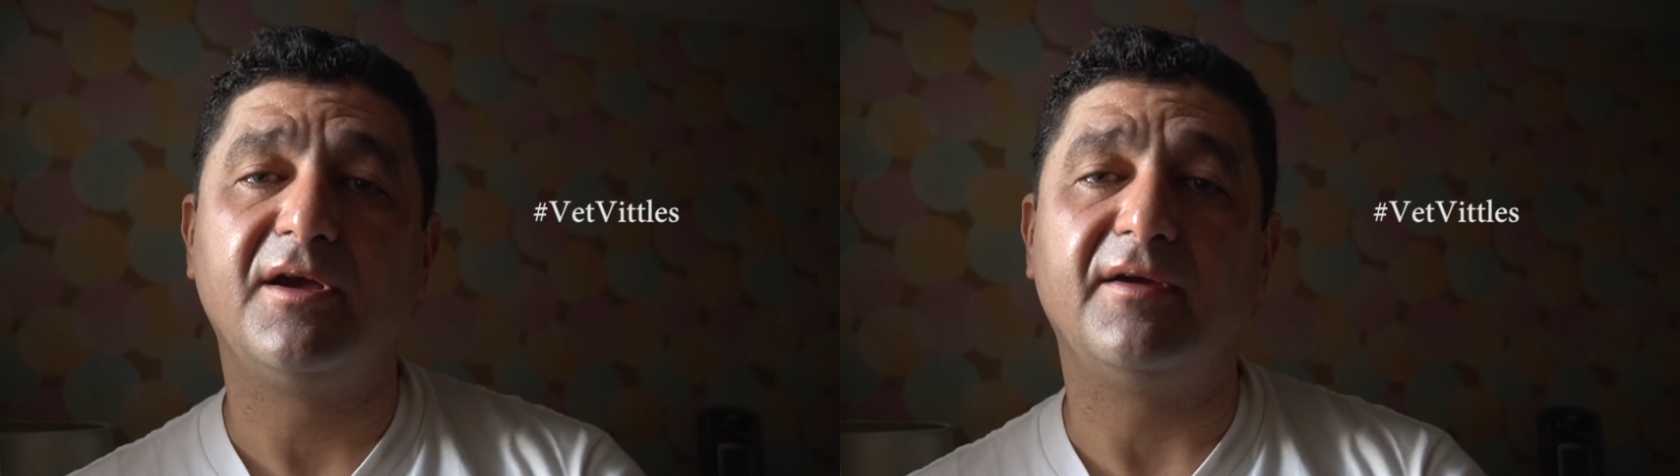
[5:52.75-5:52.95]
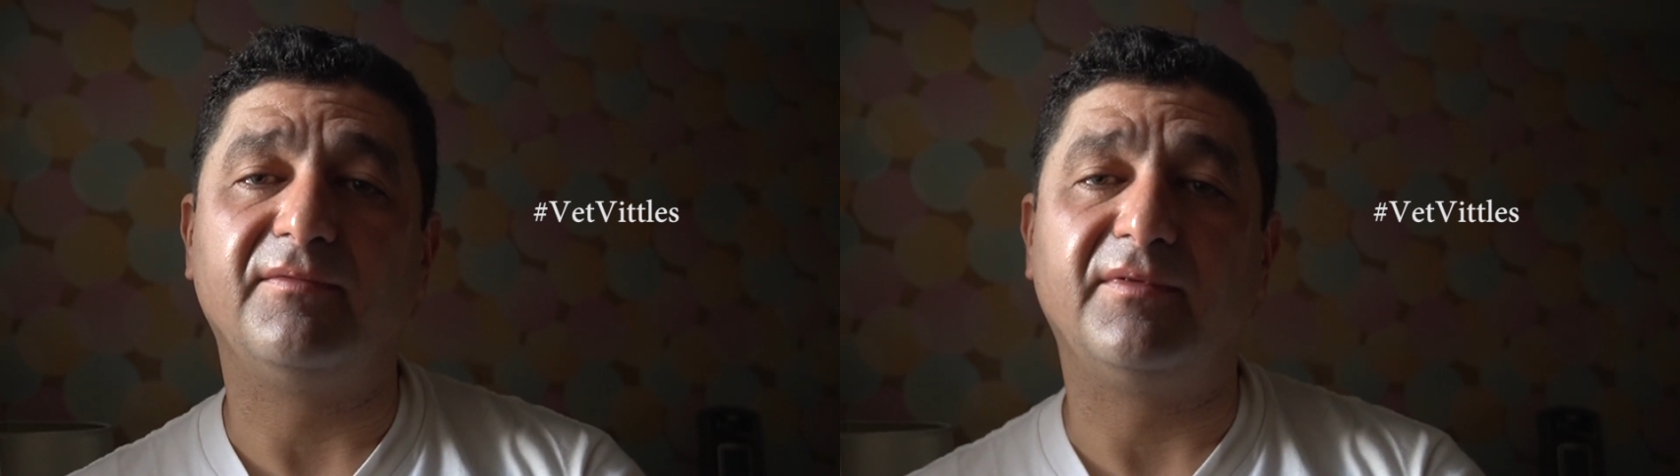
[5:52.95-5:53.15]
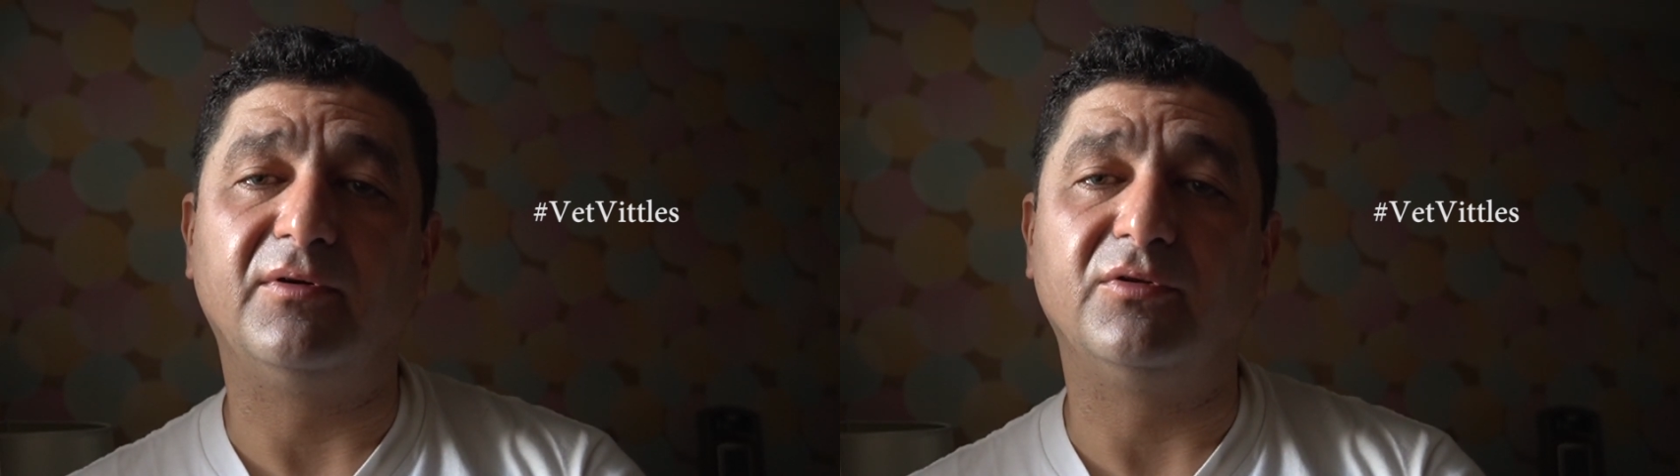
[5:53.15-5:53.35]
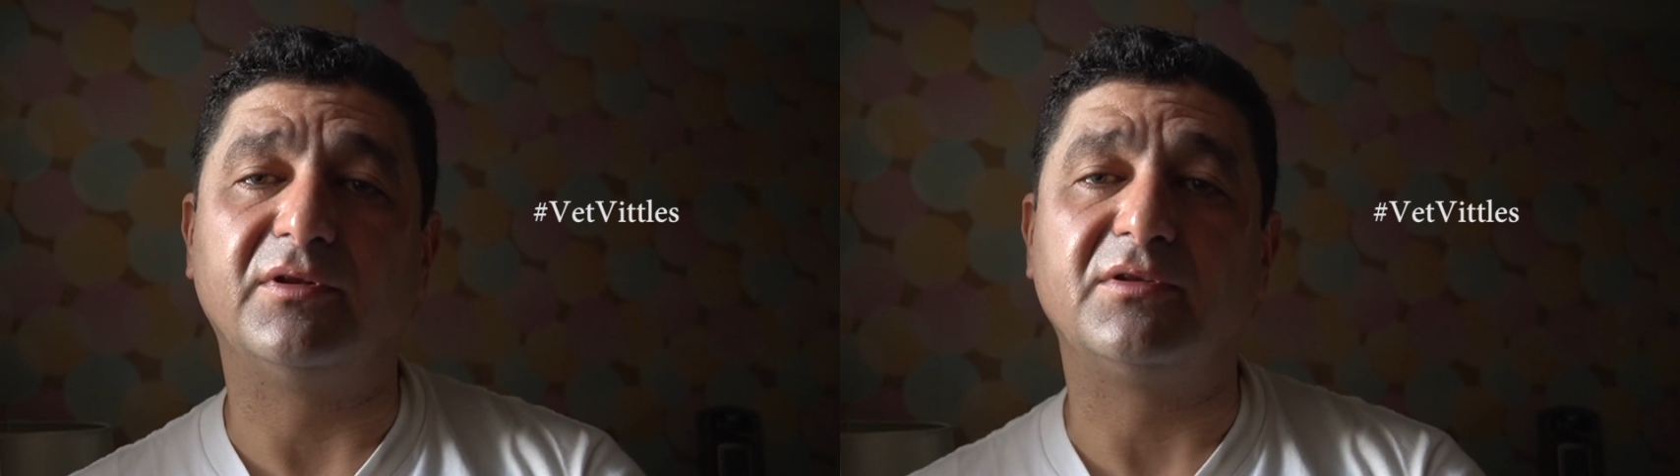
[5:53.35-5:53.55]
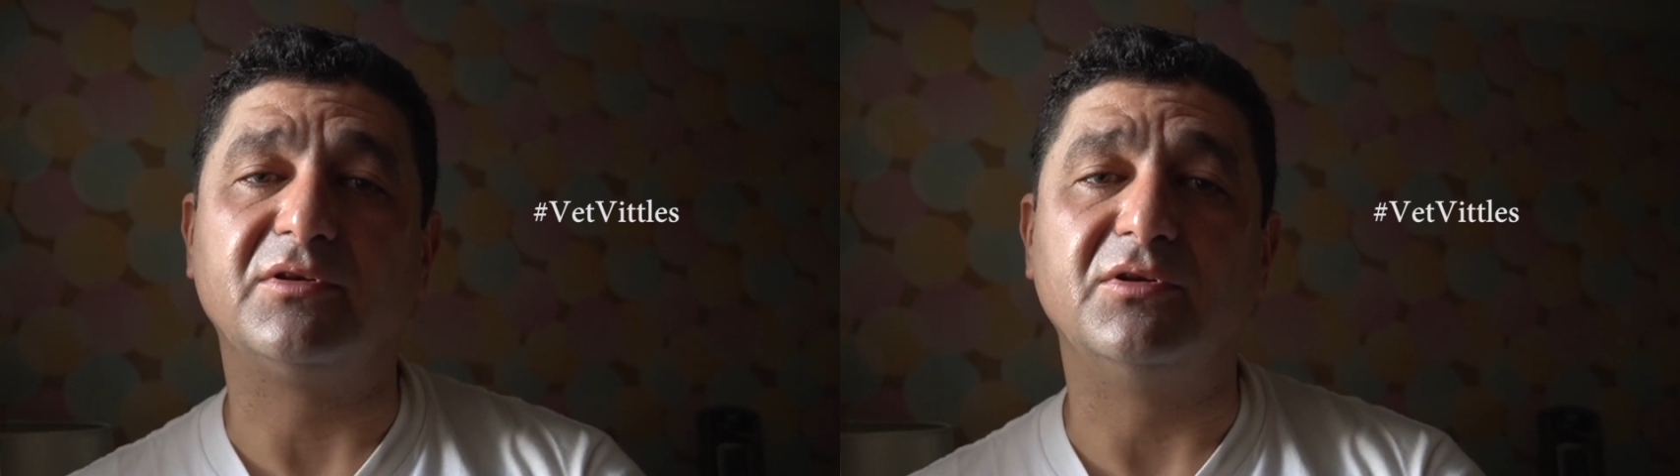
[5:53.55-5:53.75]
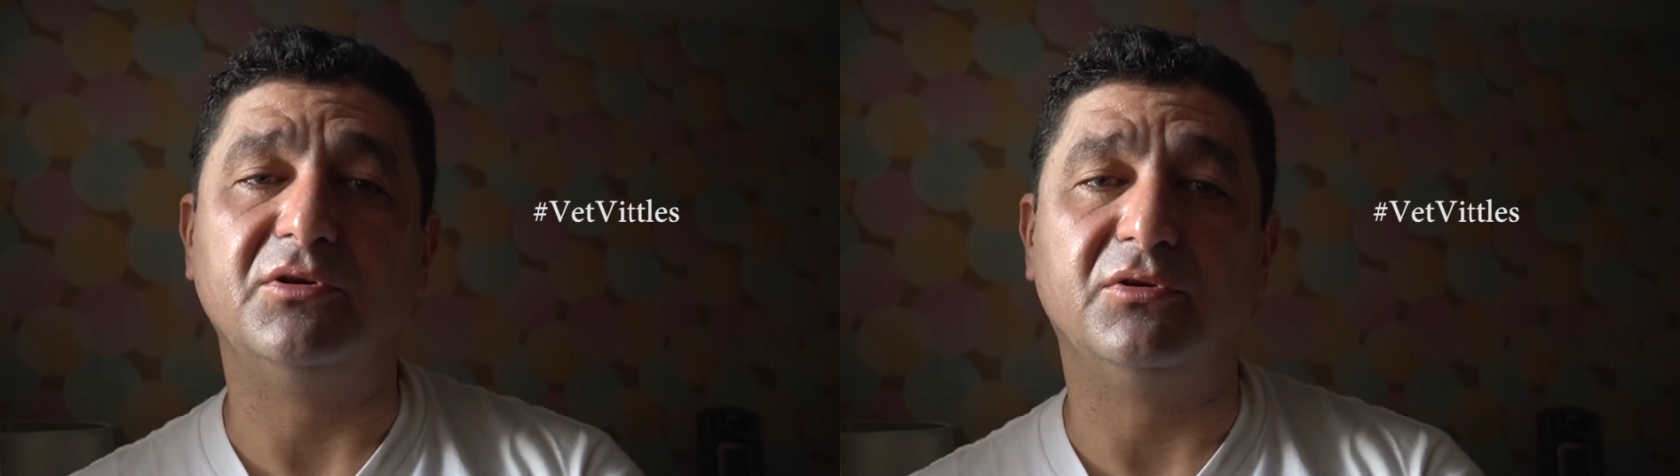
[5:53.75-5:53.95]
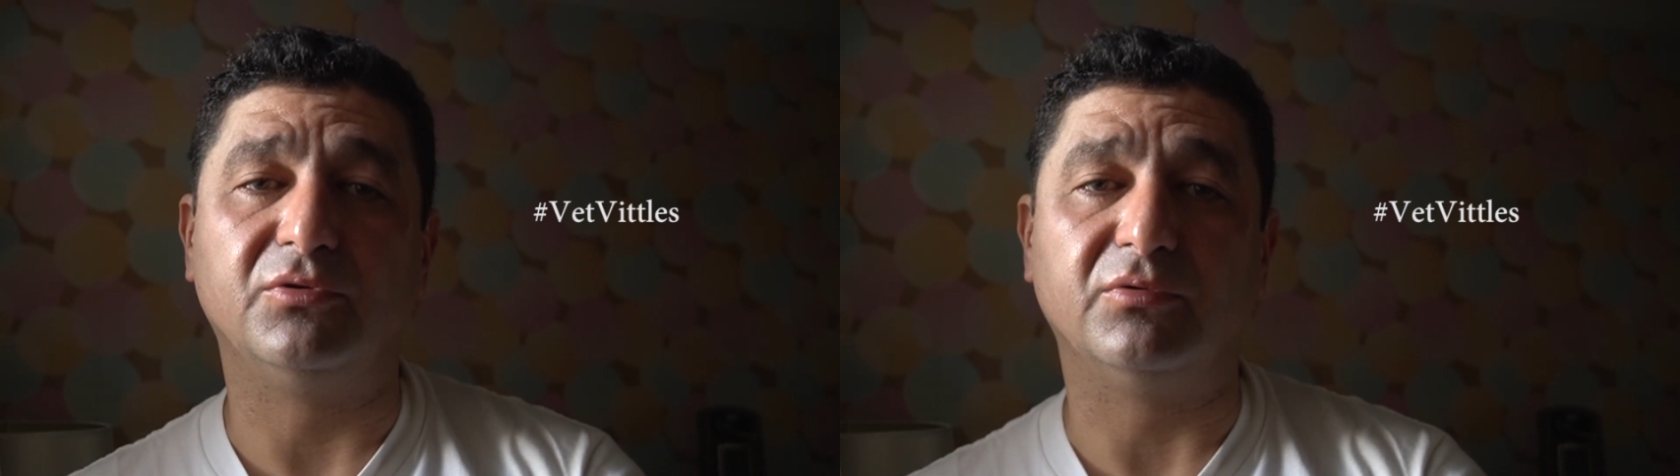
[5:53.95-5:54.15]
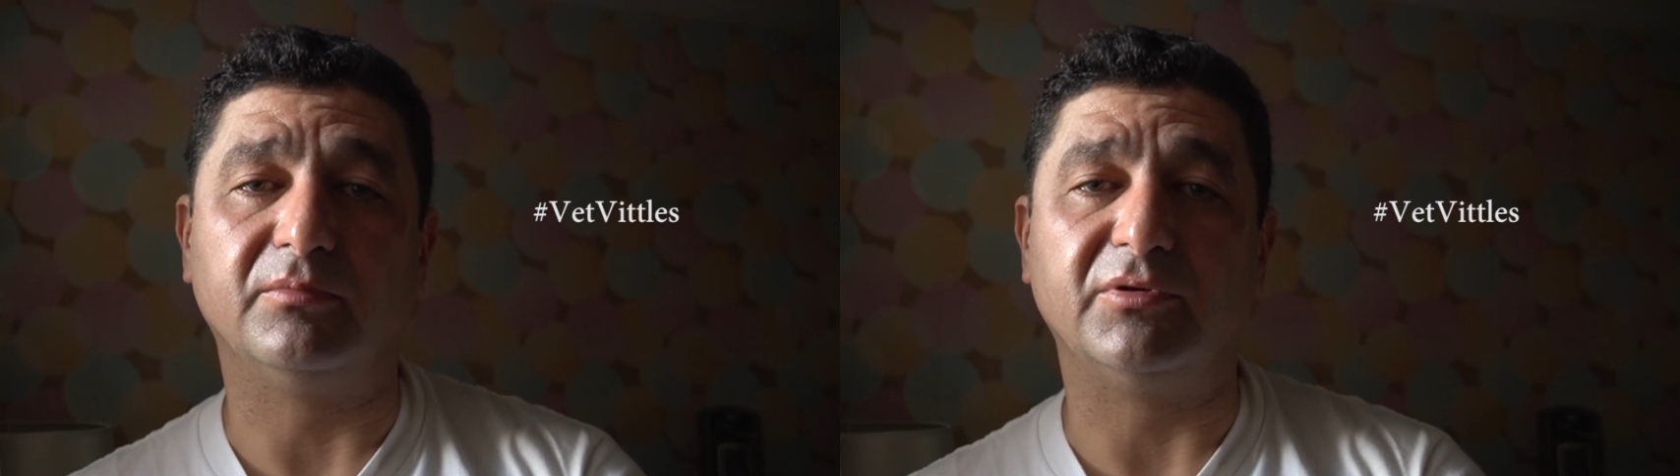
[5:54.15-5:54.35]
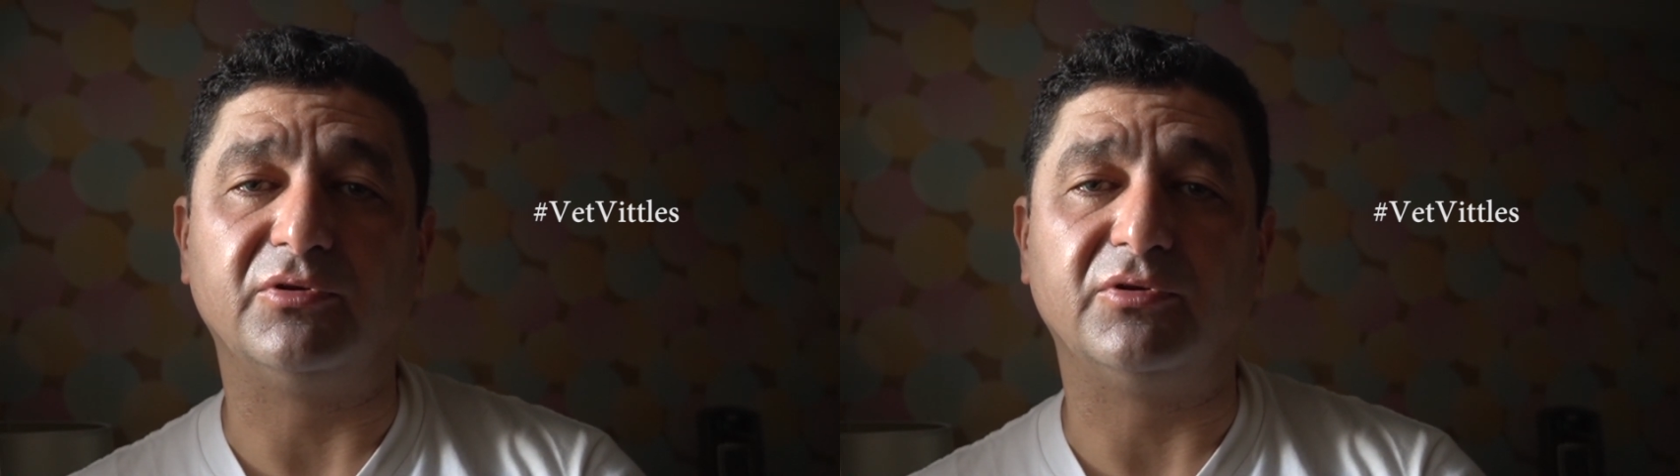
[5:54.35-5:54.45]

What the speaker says: and felt that he needed to be